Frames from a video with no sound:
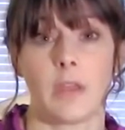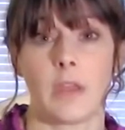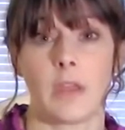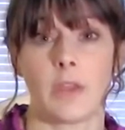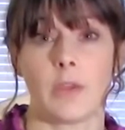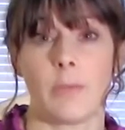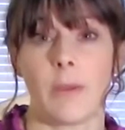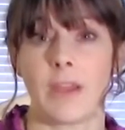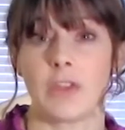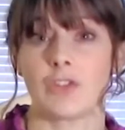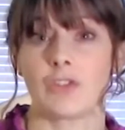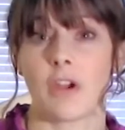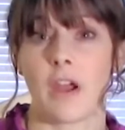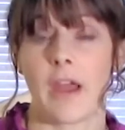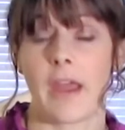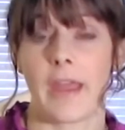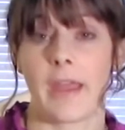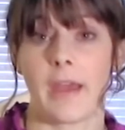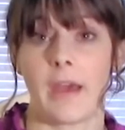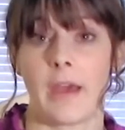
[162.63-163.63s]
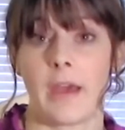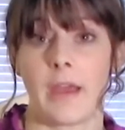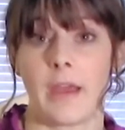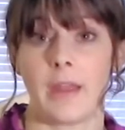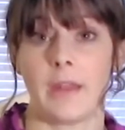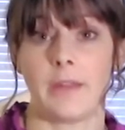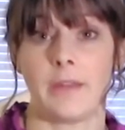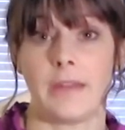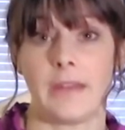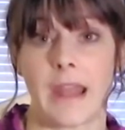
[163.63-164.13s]
You might try
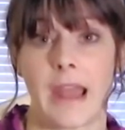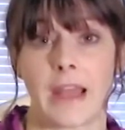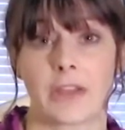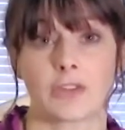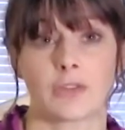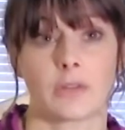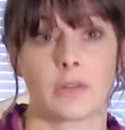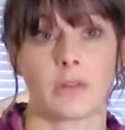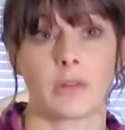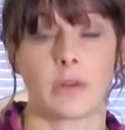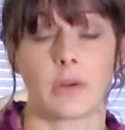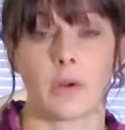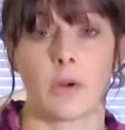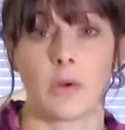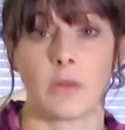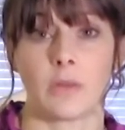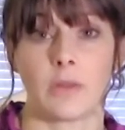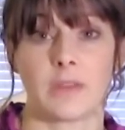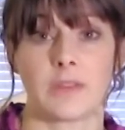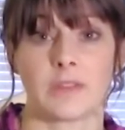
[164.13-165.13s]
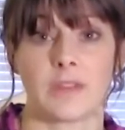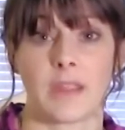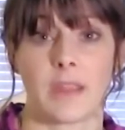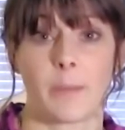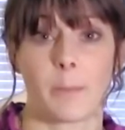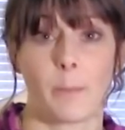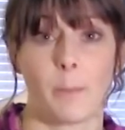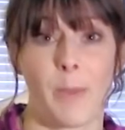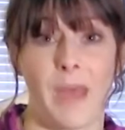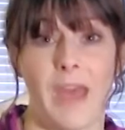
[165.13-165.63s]
a natural or holistic
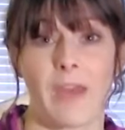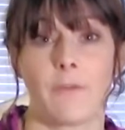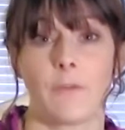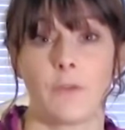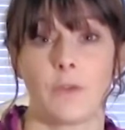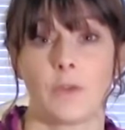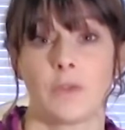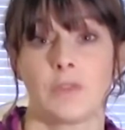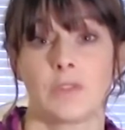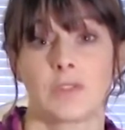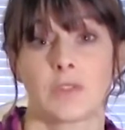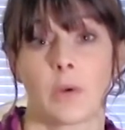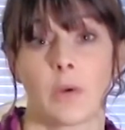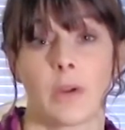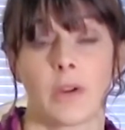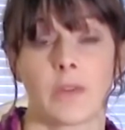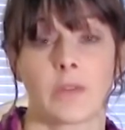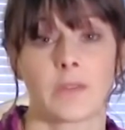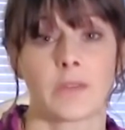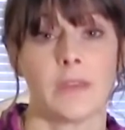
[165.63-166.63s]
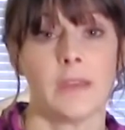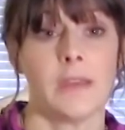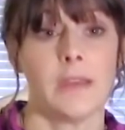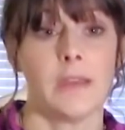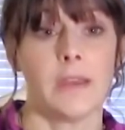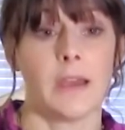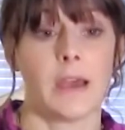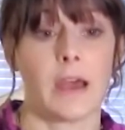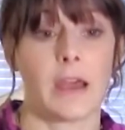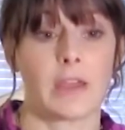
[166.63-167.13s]
pet food source.
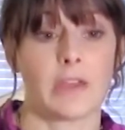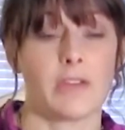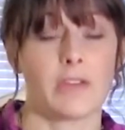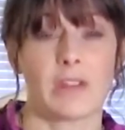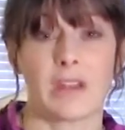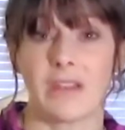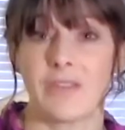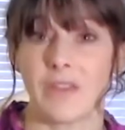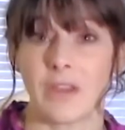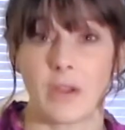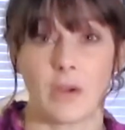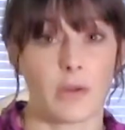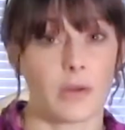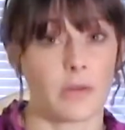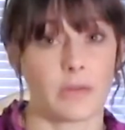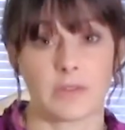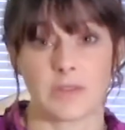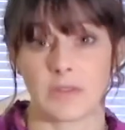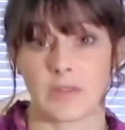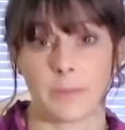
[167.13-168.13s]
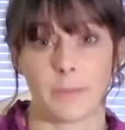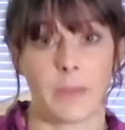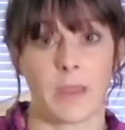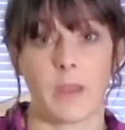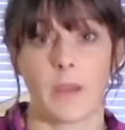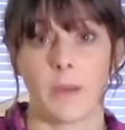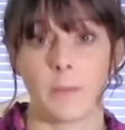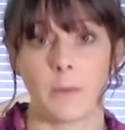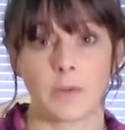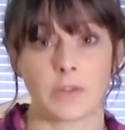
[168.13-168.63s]
You could even go to just a
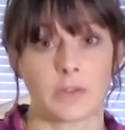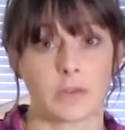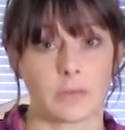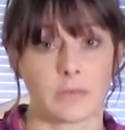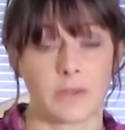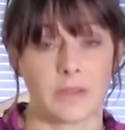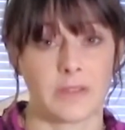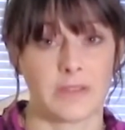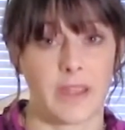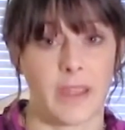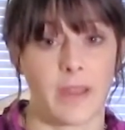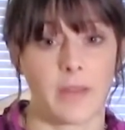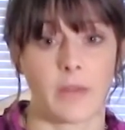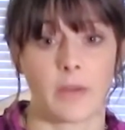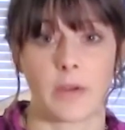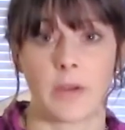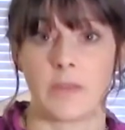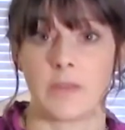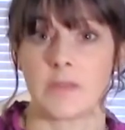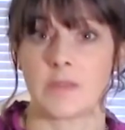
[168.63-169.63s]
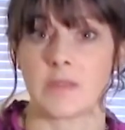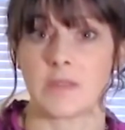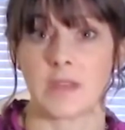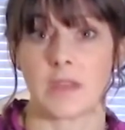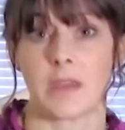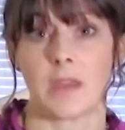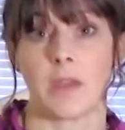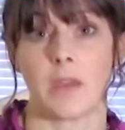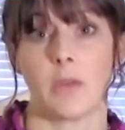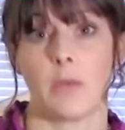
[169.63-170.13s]
big commercial retailer and
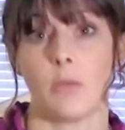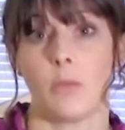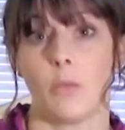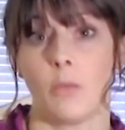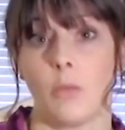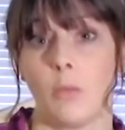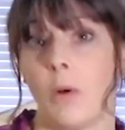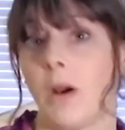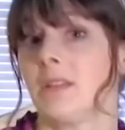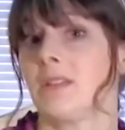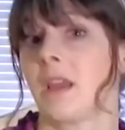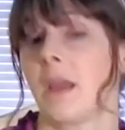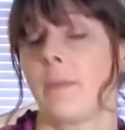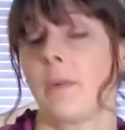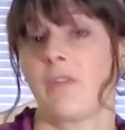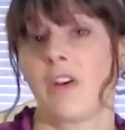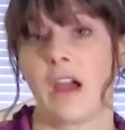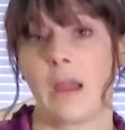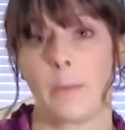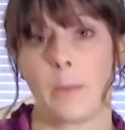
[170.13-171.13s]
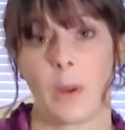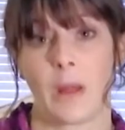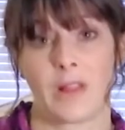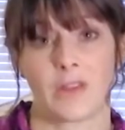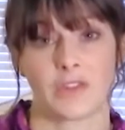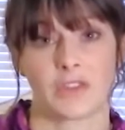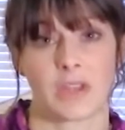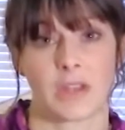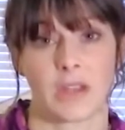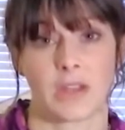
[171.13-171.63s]
see what type of
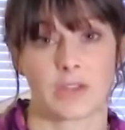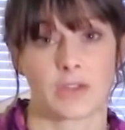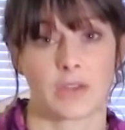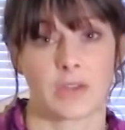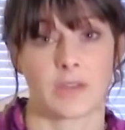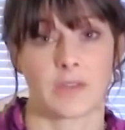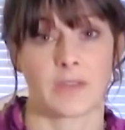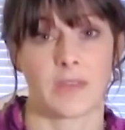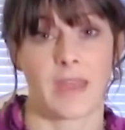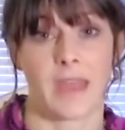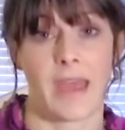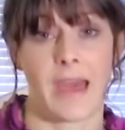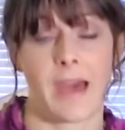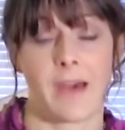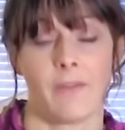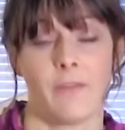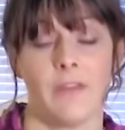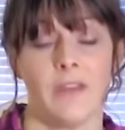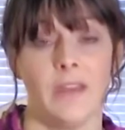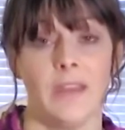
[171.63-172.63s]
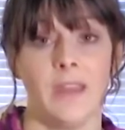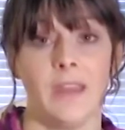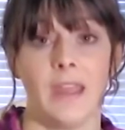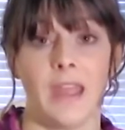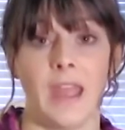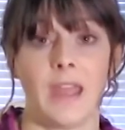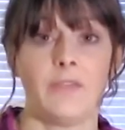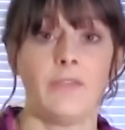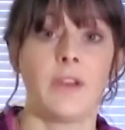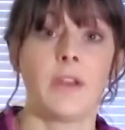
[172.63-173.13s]
hypoallergenic treats they have.
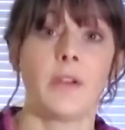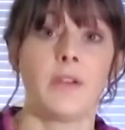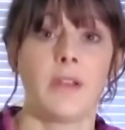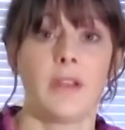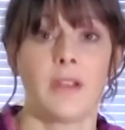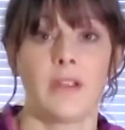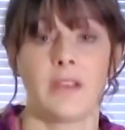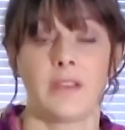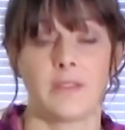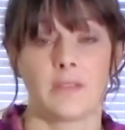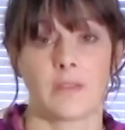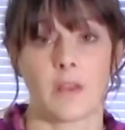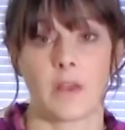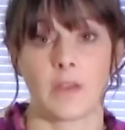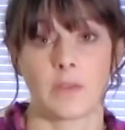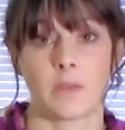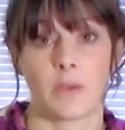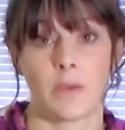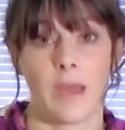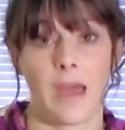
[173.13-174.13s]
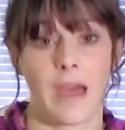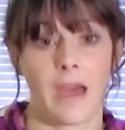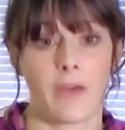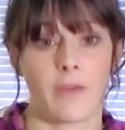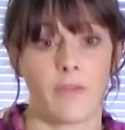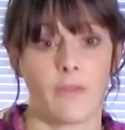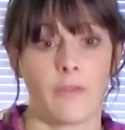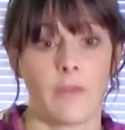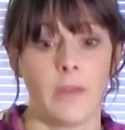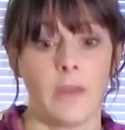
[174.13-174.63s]
And veterinarians also
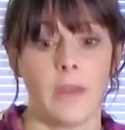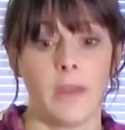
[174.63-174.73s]
have